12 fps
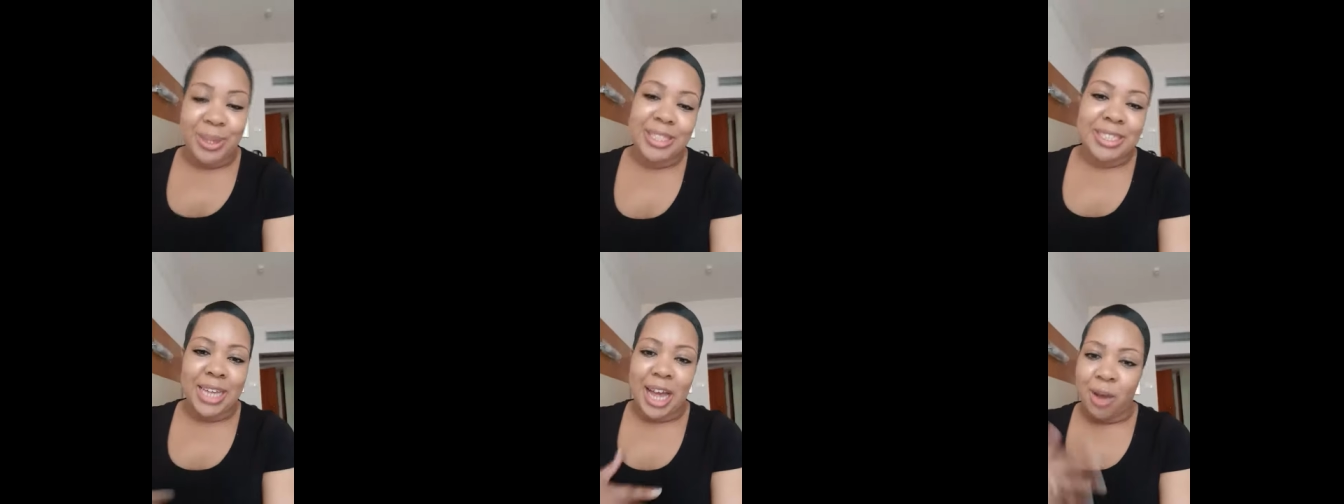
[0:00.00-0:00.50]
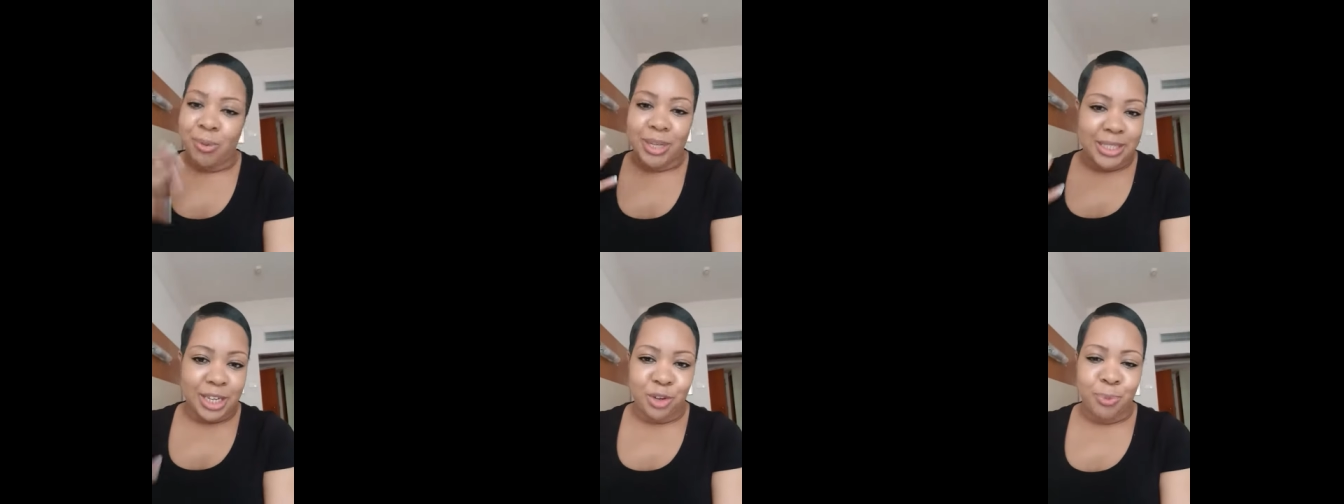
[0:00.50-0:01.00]
into that, I want to
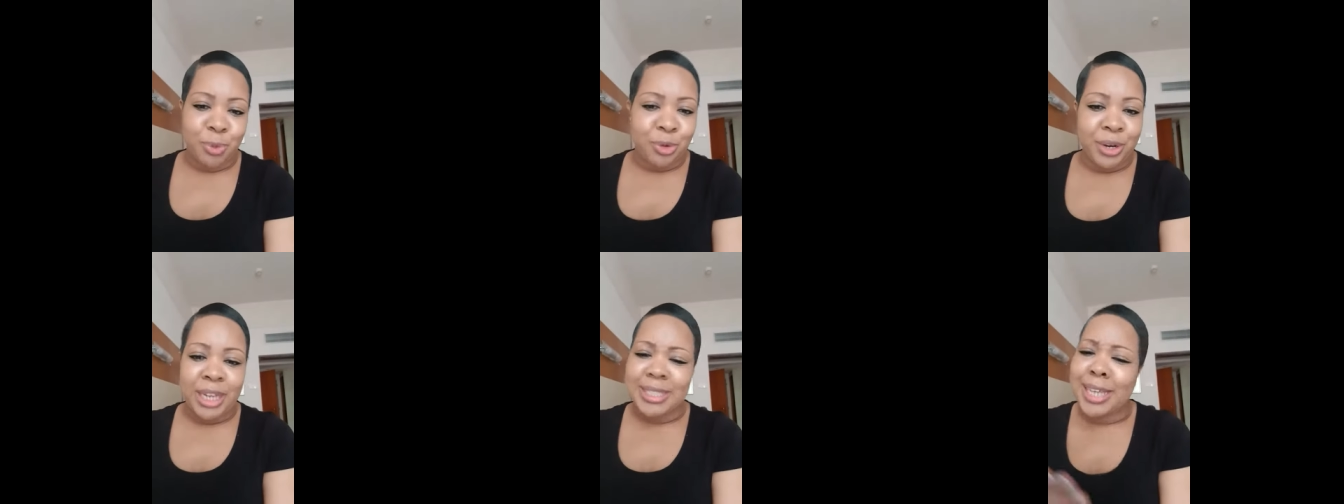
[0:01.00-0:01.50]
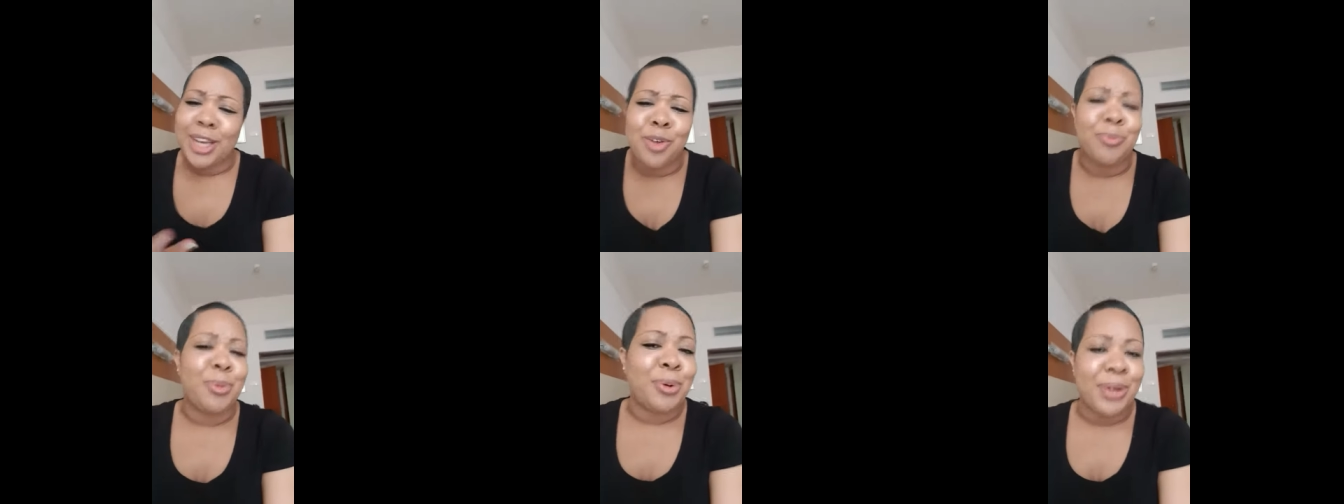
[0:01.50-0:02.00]
say good morning. Say
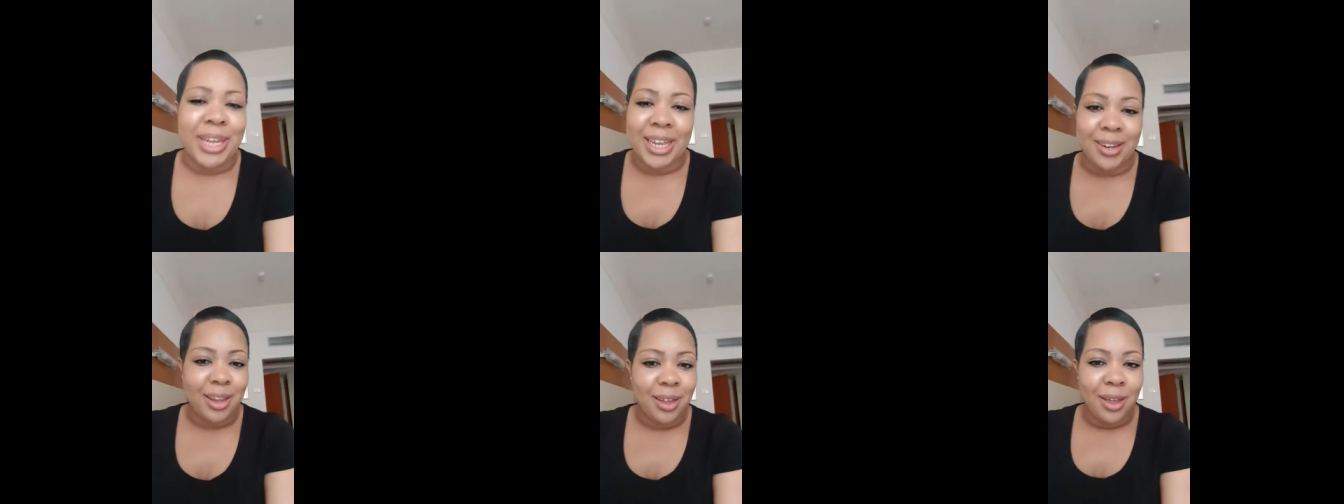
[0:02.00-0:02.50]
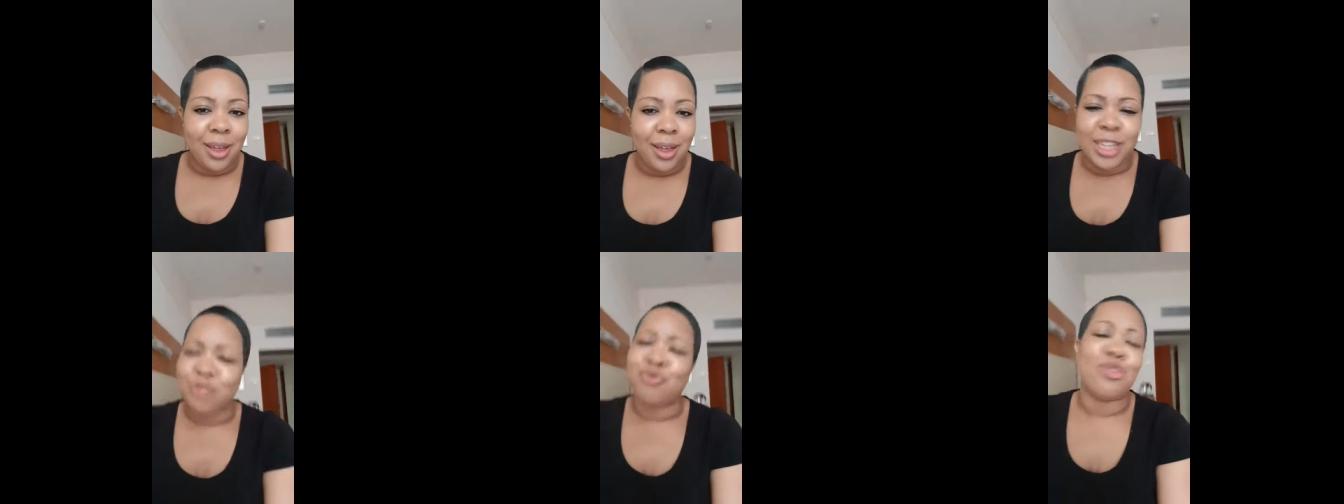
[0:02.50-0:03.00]
good morning.
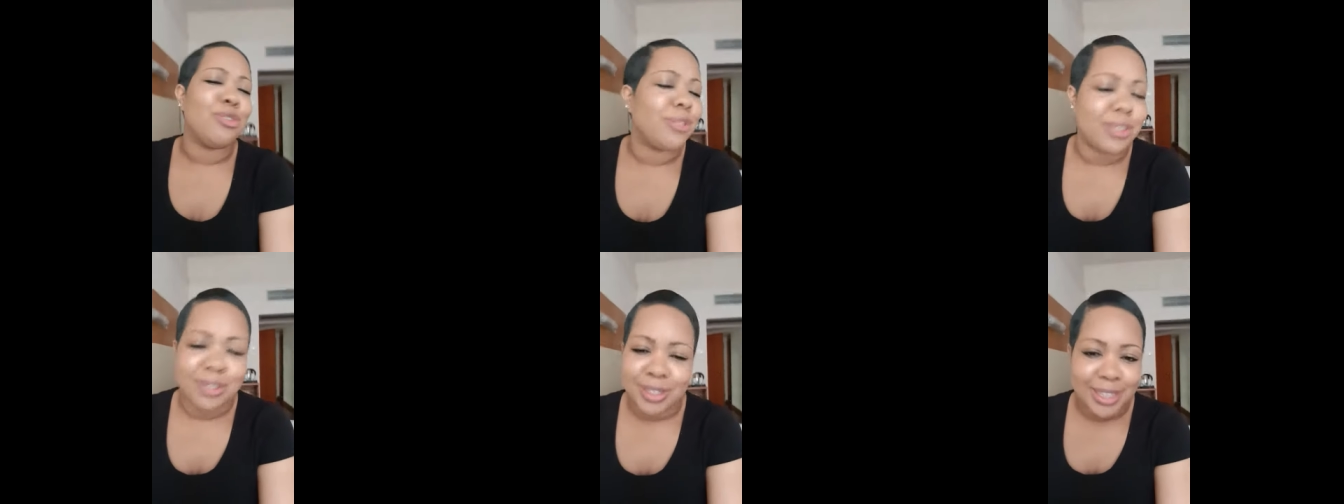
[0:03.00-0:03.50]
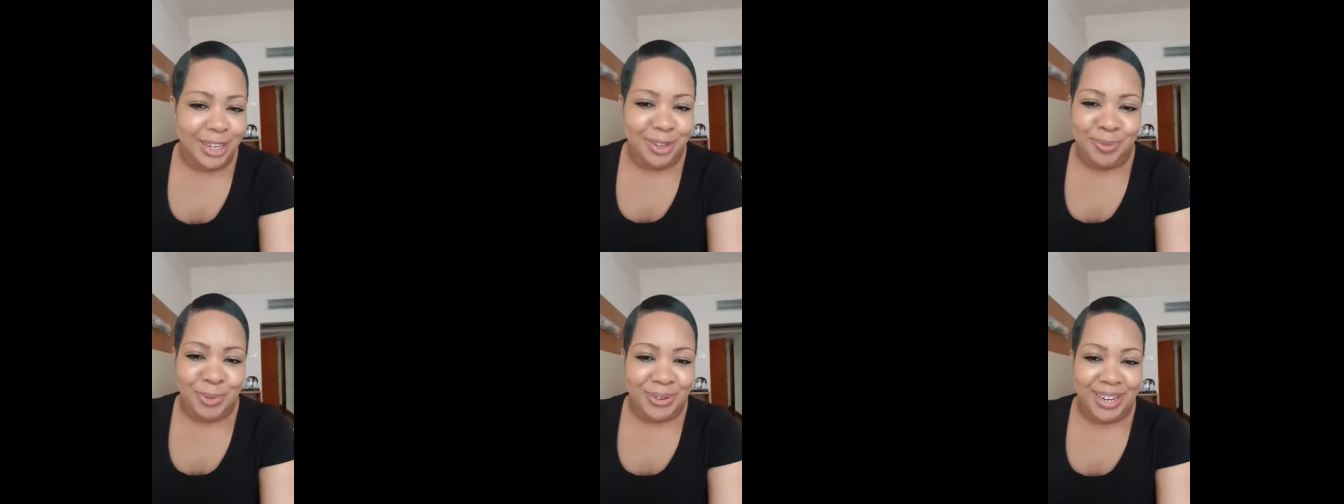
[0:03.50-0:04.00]
It's rude to not say
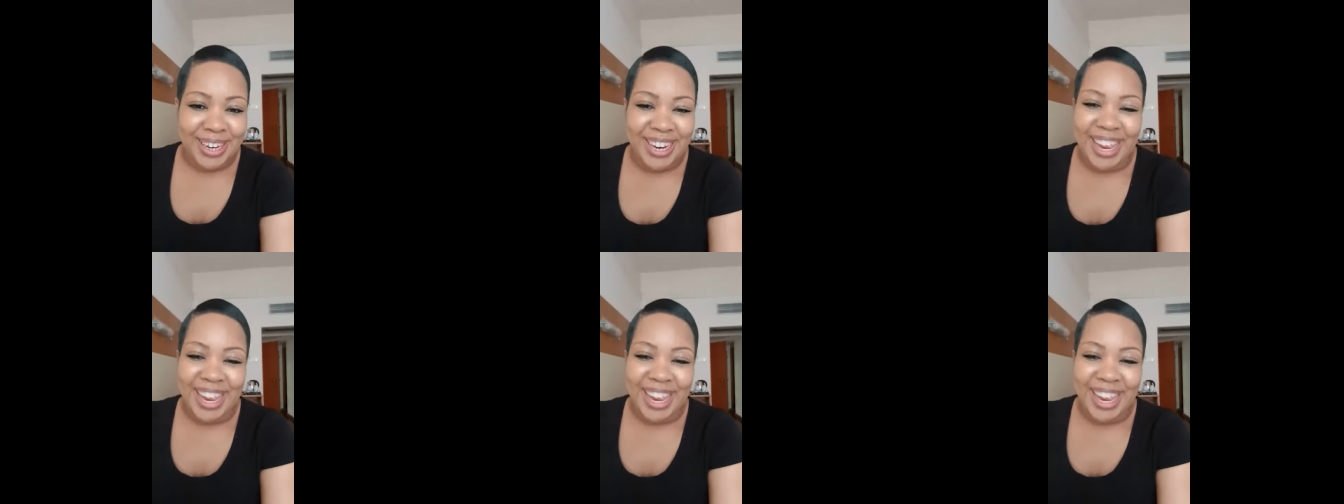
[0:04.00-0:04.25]
good morning.